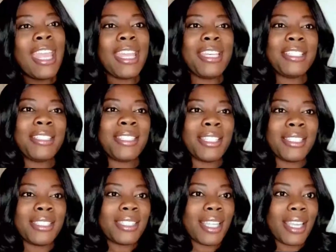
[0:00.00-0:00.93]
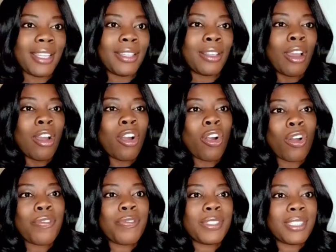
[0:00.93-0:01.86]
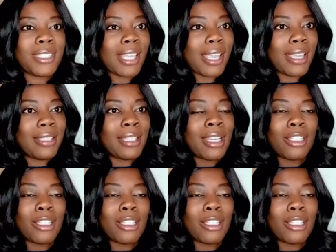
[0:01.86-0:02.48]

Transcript: Any tea stain, coffee stain,